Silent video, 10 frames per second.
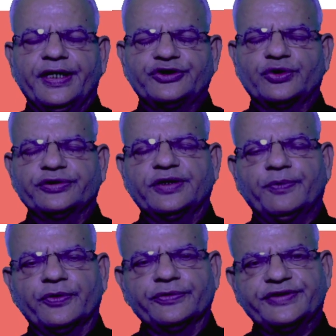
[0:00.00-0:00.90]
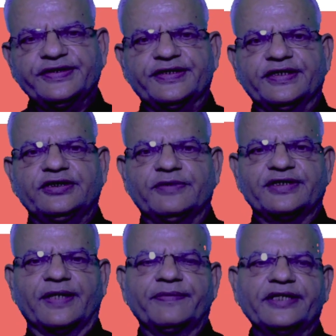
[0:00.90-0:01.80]
Estrogen producing cysts
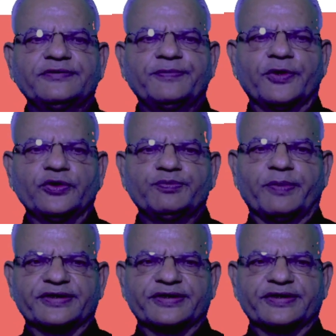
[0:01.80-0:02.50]
may sometimes produce